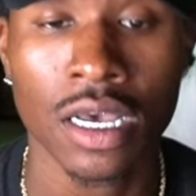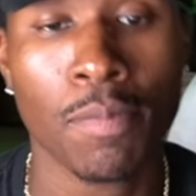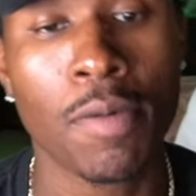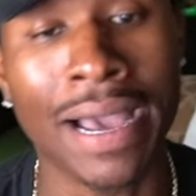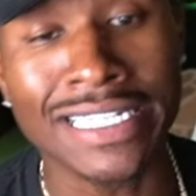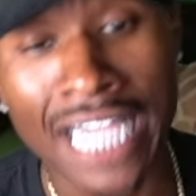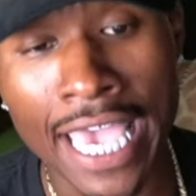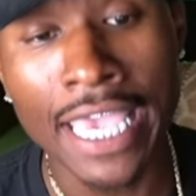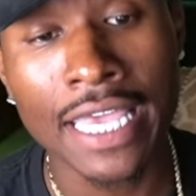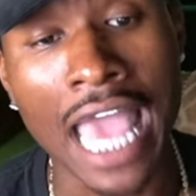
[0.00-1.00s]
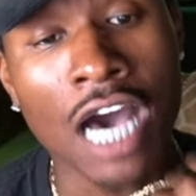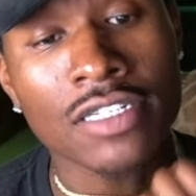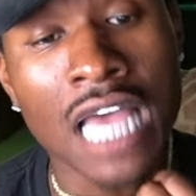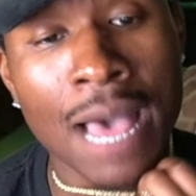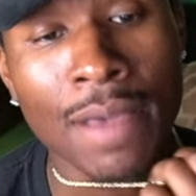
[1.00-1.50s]
Put my chain
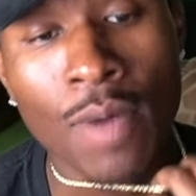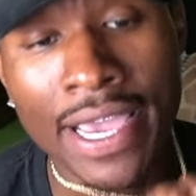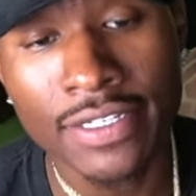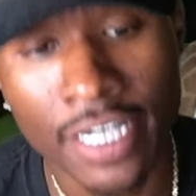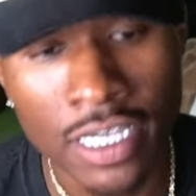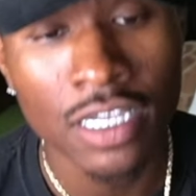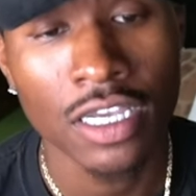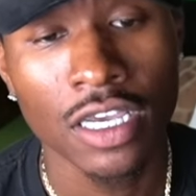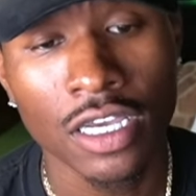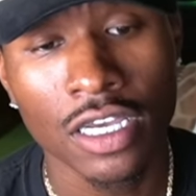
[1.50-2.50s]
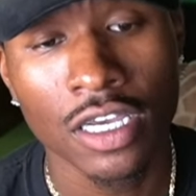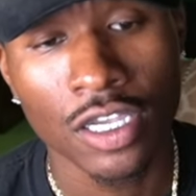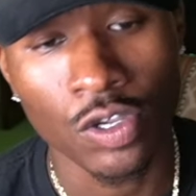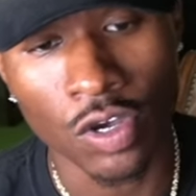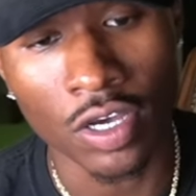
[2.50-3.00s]
outside my white tee.
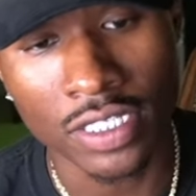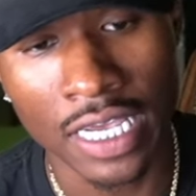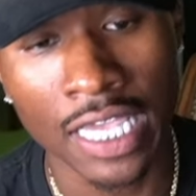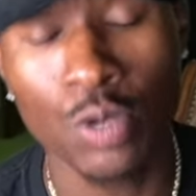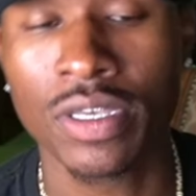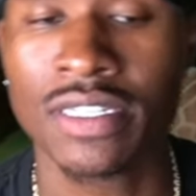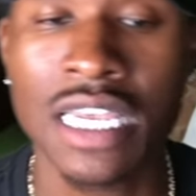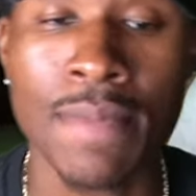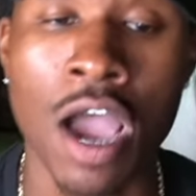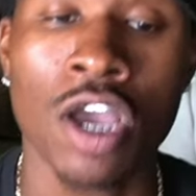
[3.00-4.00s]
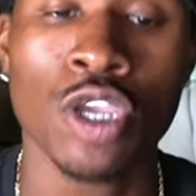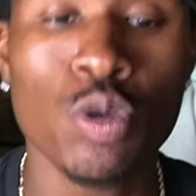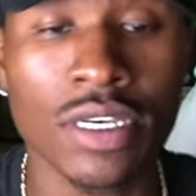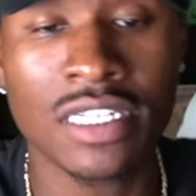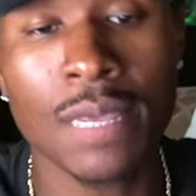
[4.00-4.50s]
You know what I'm saying? You can see my
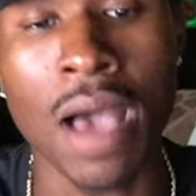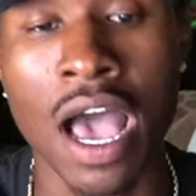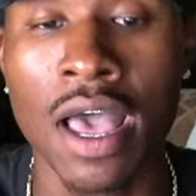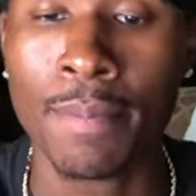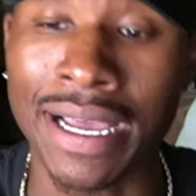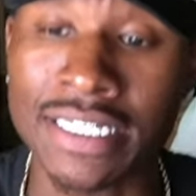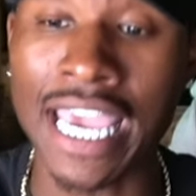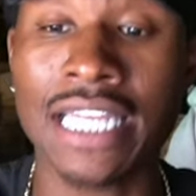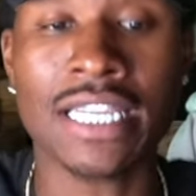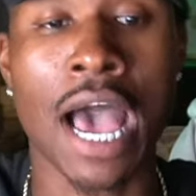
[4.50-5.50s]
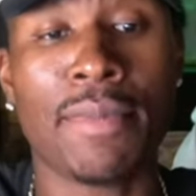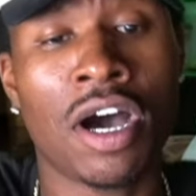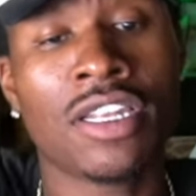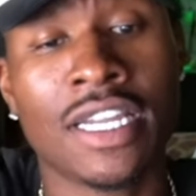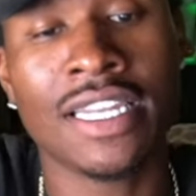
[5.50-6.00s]
tank top
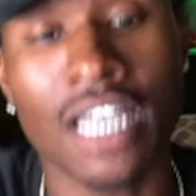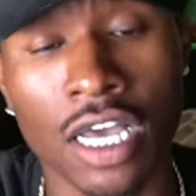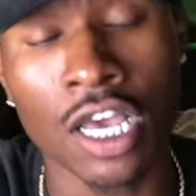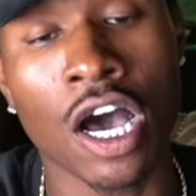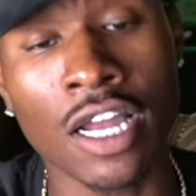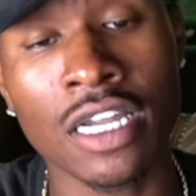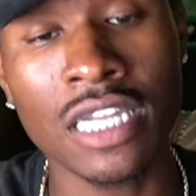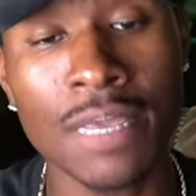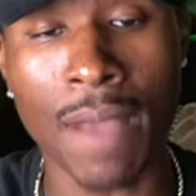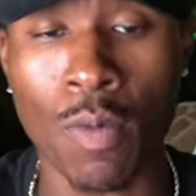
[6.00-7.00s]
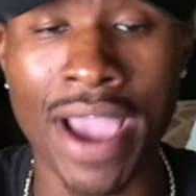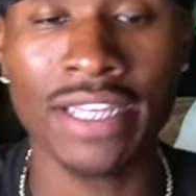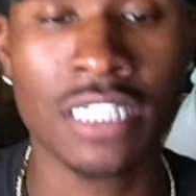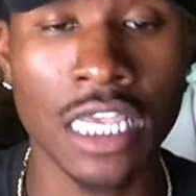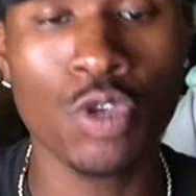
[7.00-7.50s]
underneath my white
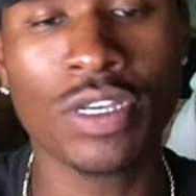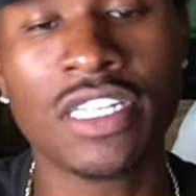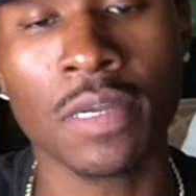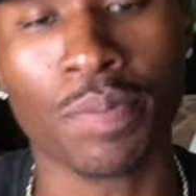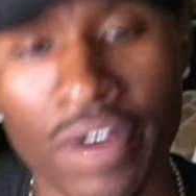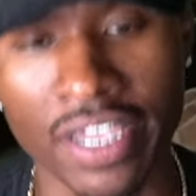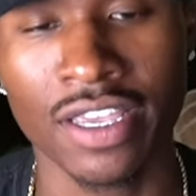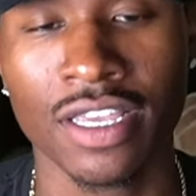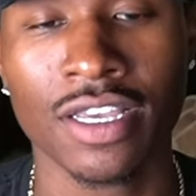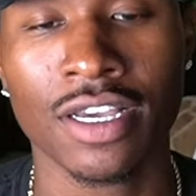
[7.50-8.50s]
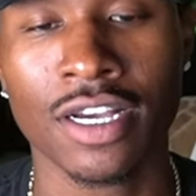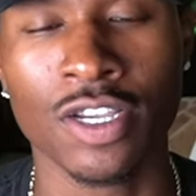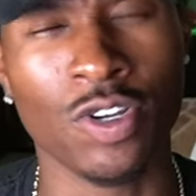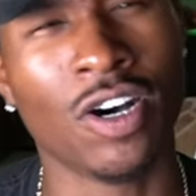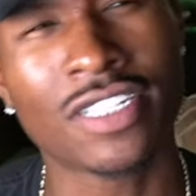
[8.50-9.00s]
tee. You can see the print.
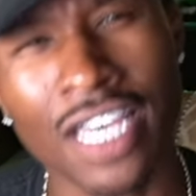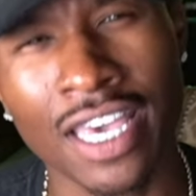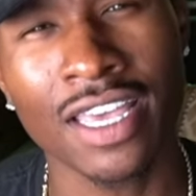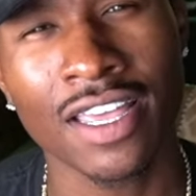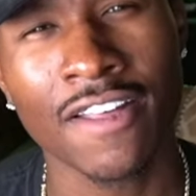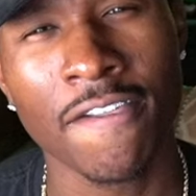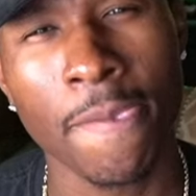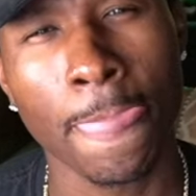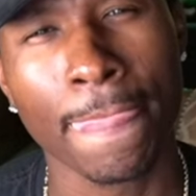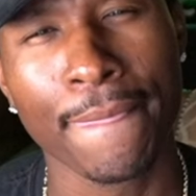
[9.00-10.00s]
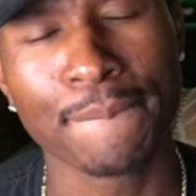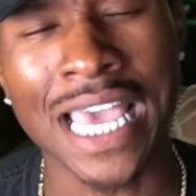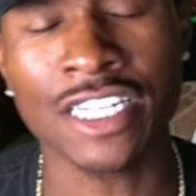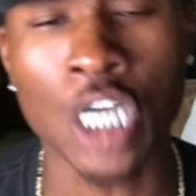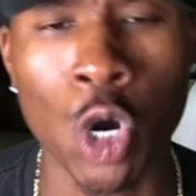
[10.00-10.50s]
You know what I'm saying?
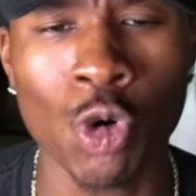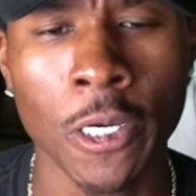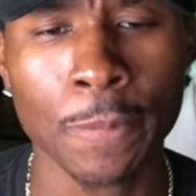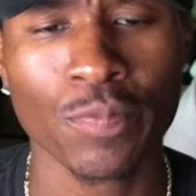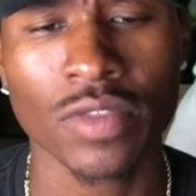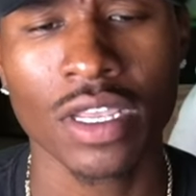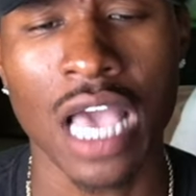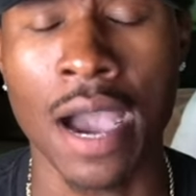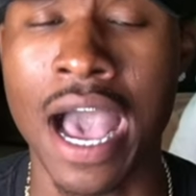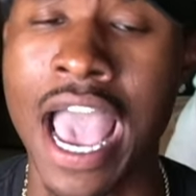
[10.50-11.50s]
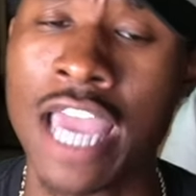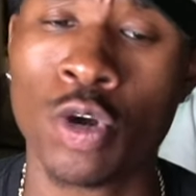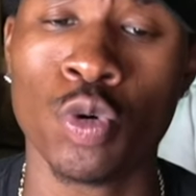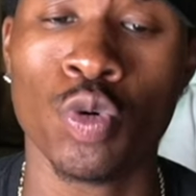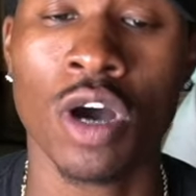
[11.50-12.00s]
And so I had
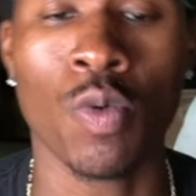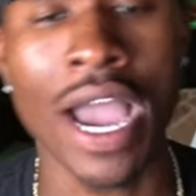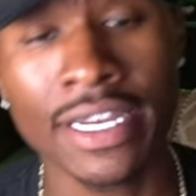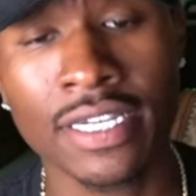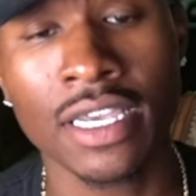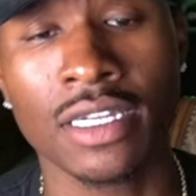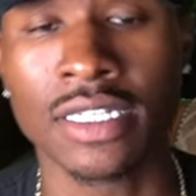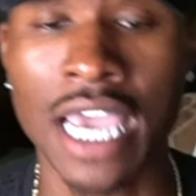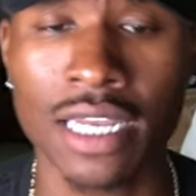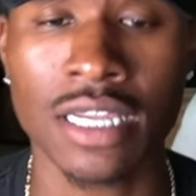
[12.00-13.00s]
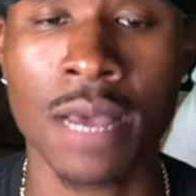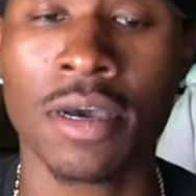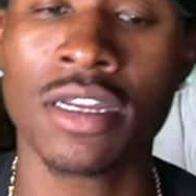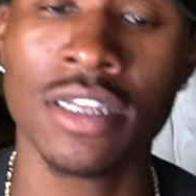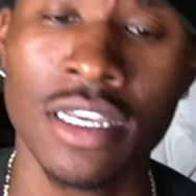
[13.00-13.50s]
on a white tee, the tank top
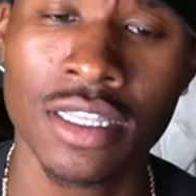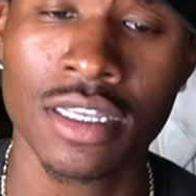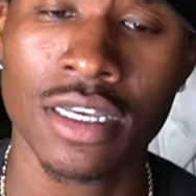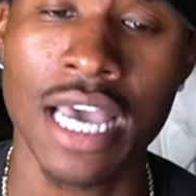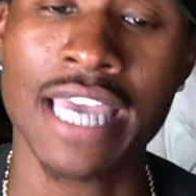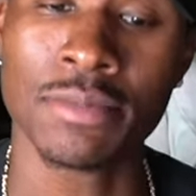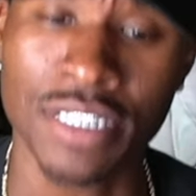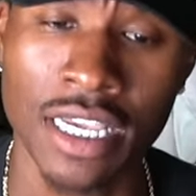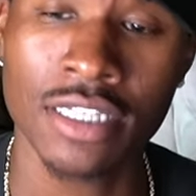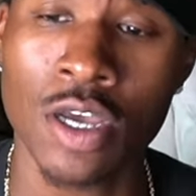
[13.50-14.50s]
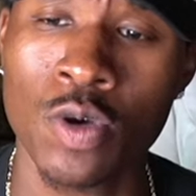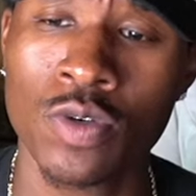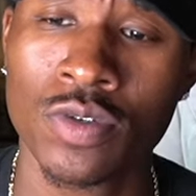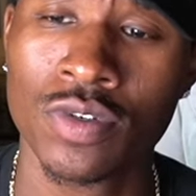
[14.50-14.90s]
underneath. I had some jeans on.